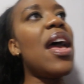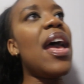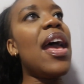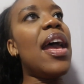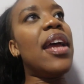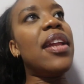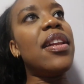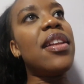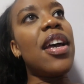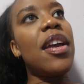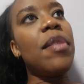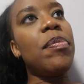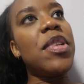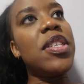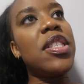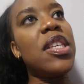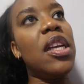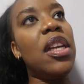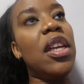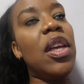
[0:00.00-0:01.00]
and I
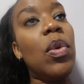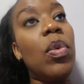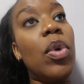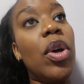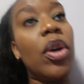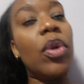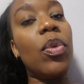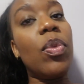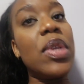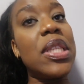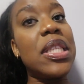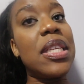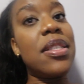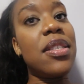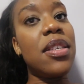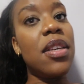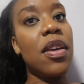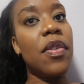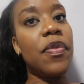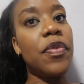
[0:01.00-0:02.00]
basically work with the
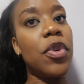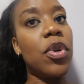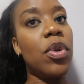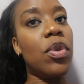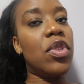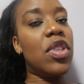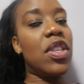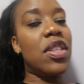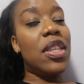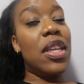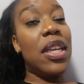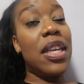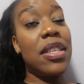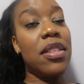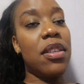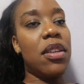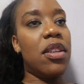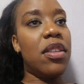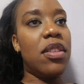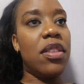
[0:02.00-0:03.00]
CFO just in
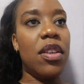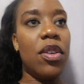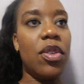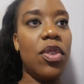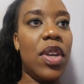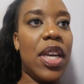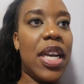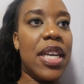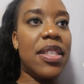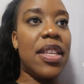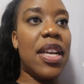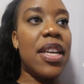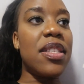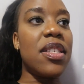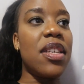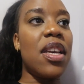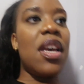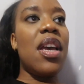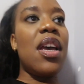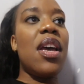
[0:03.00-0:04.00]
case I didn't tell you guys that.